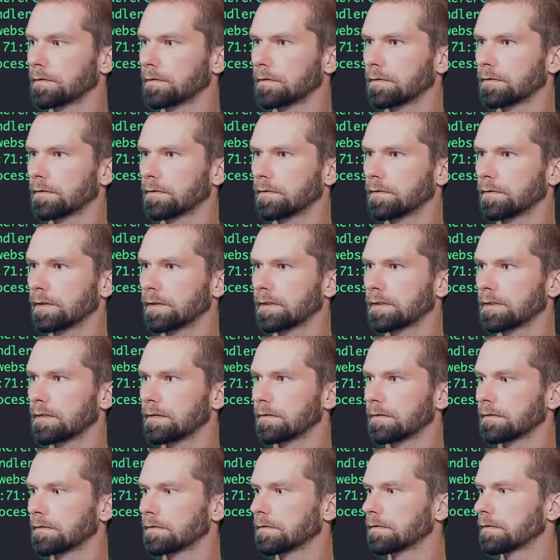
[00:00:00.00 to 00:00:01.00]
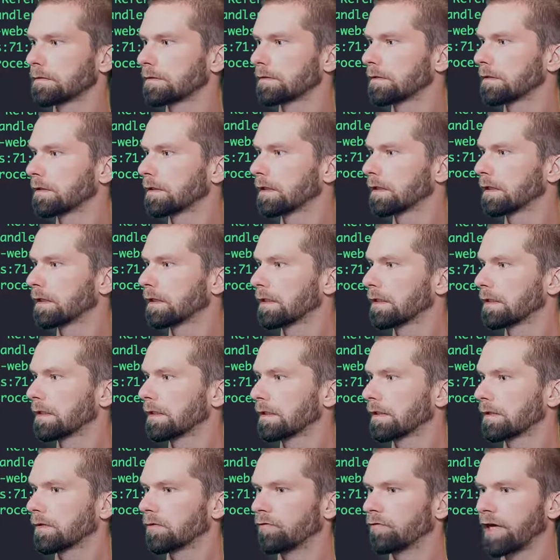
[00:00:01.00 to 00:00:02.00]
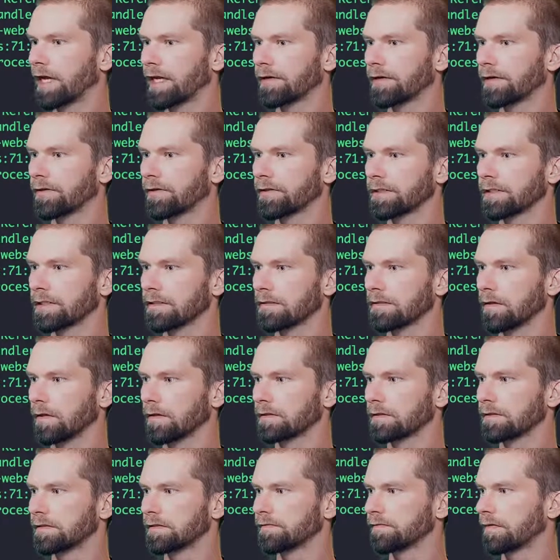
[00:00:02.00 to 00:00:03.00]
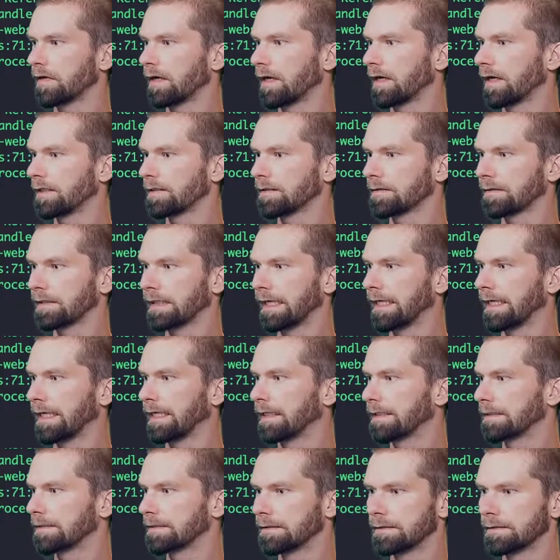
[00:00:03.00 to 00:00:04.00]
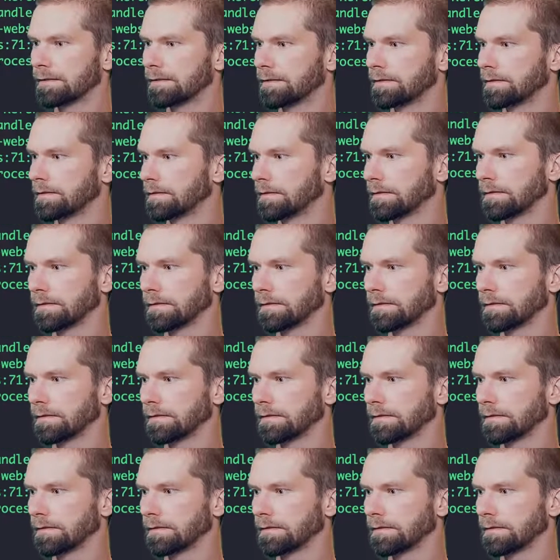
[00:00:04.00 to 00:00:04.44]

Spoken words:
Where is record is not defined in